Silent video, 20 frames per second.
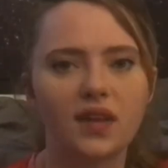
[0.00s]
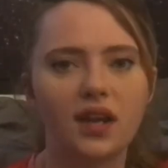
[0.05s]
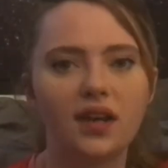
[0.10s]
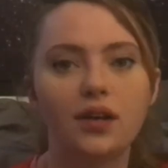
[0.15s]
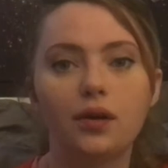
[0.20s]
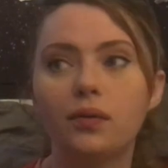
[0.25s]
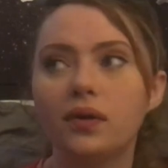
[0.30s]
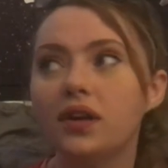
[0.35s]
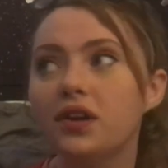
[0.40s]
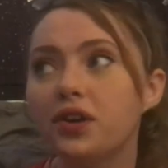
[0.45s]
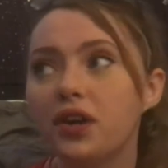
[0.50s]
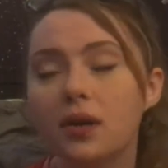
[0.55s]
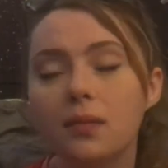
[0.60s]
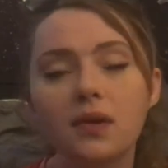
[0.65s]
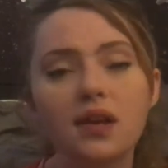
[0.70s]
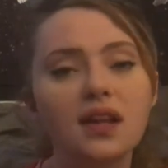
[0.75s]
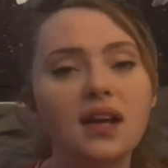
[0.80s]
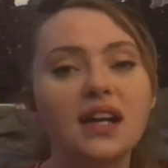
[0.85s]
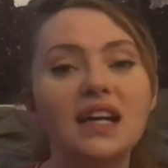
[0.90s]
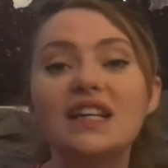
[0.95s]
I don't want to
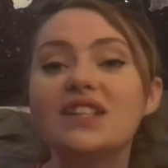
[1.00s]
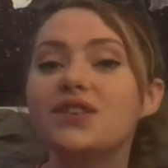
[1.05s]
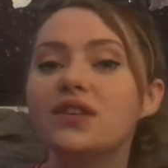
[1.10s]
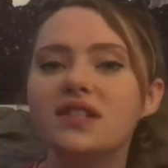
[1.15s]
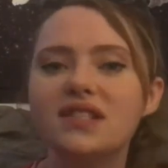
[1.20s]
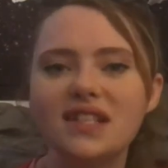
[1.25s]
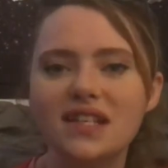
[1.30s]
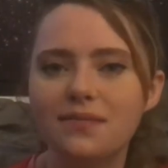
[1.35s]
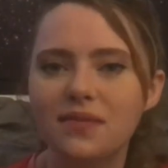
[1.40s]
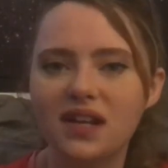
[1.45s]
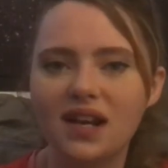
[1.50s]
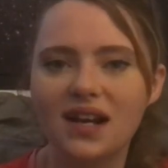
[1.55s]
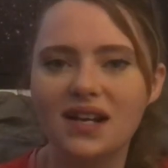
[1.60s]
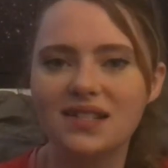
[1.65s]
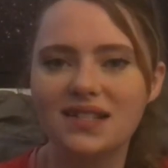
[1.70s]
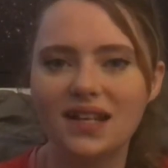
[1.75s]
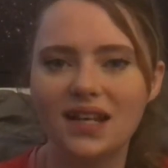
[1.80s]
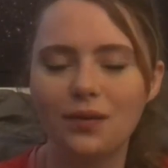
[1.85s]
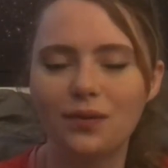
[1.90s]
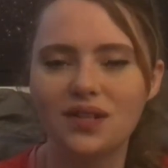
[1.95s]
criminalize or
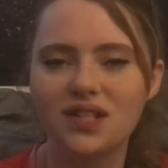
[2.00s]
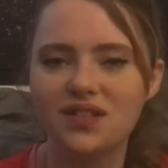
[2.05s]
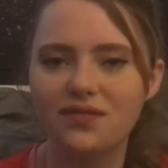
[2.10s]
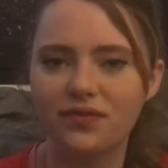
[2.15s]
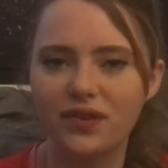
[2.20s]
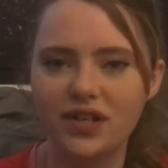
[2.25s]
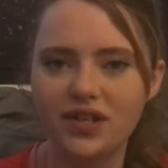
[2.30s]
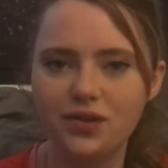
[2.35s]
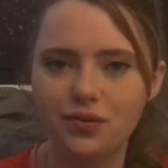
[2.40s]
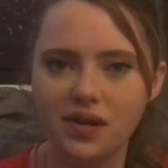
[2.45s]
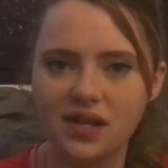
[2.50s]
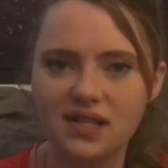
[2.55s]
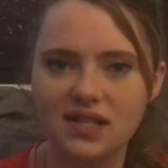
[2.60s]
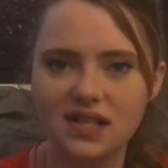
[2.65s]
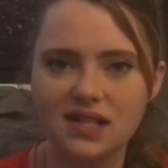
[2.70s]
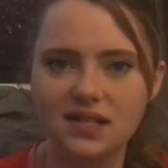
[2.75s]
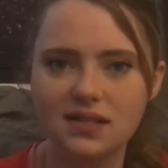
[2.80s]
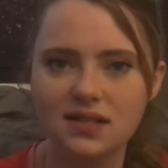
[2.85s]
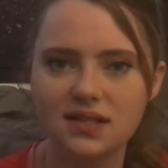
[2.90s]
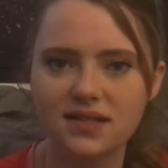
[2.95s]
demonize anyone's free
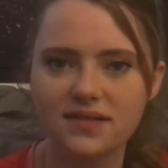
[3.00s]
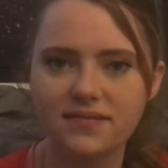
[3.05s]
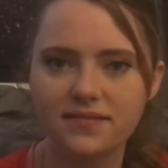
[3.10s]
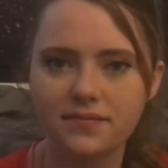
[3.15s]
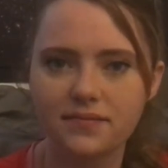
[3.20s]
choices,